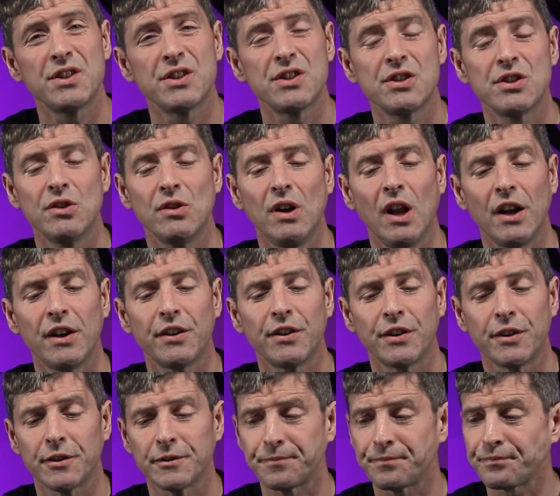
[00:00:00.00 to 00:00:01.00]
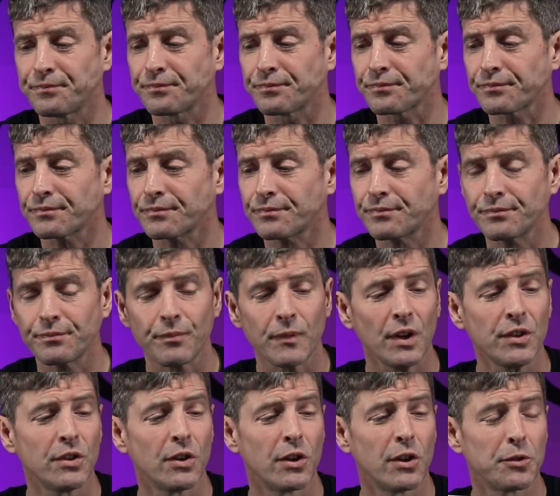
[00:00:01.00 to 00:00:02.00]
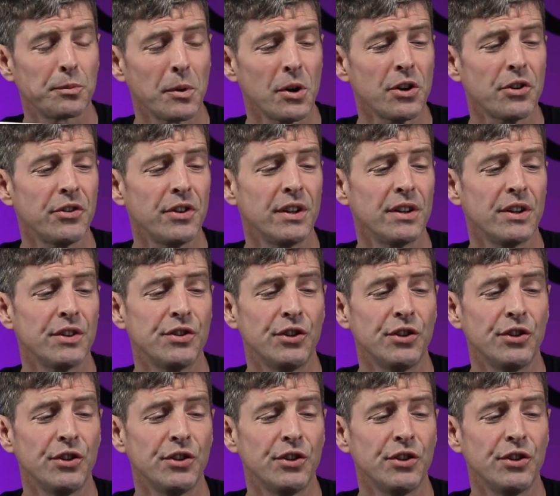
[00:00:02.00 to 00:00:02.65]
to light. So there's mercury in the